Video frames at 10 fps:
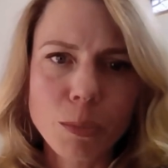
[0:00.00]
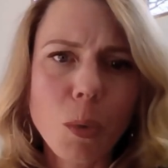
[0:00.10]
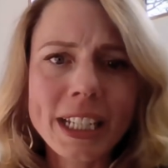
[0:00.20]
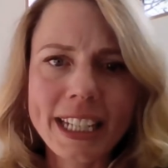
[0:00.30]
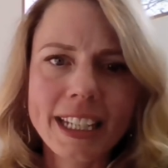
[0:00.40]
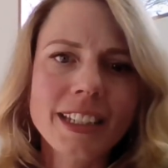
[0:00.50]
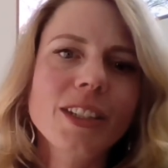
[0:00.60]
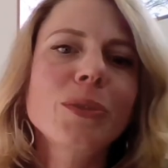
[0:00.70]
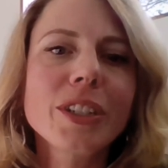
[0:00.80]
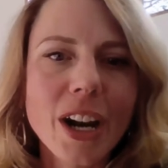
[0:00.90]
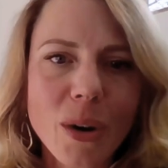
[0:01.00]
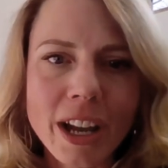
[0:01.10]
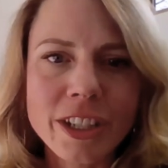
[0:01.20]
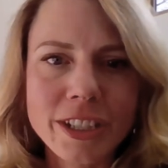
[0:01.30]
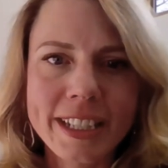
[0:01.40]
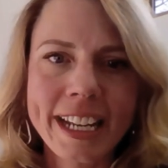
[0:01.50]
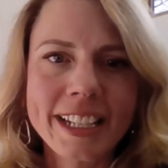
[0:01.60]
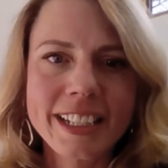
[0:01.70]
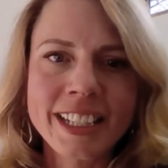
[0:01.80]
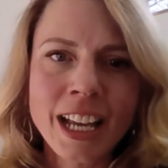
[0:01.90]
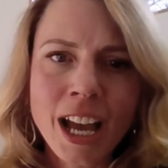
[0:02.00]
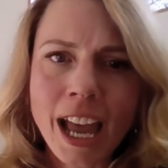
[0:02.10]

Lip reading: What kid you know understands